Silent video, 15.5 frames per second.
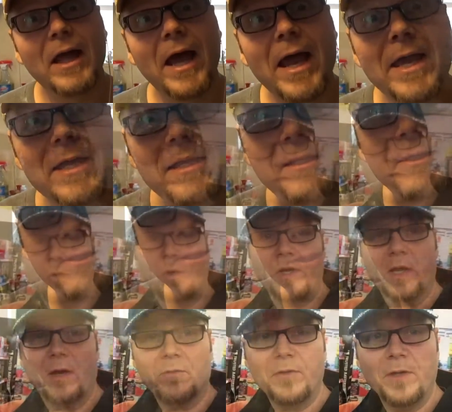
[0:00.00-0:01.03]
later. What
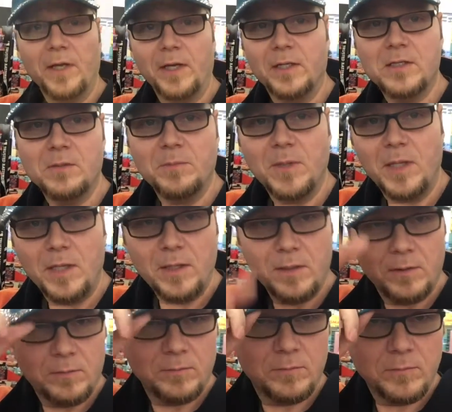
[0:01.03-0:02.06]
do y'all think? Is it me?
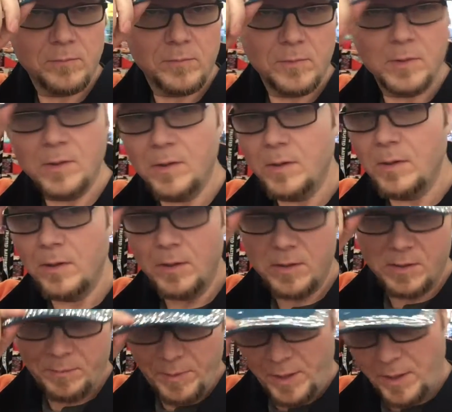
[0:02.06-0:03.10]

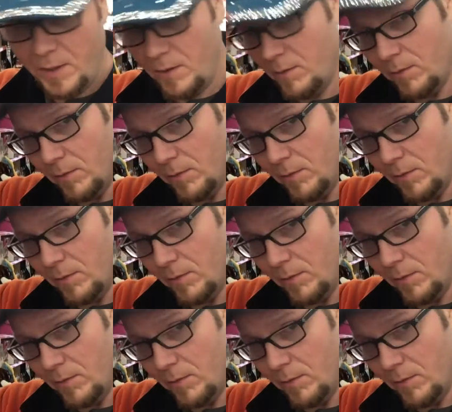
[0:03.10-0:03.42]
Is it me?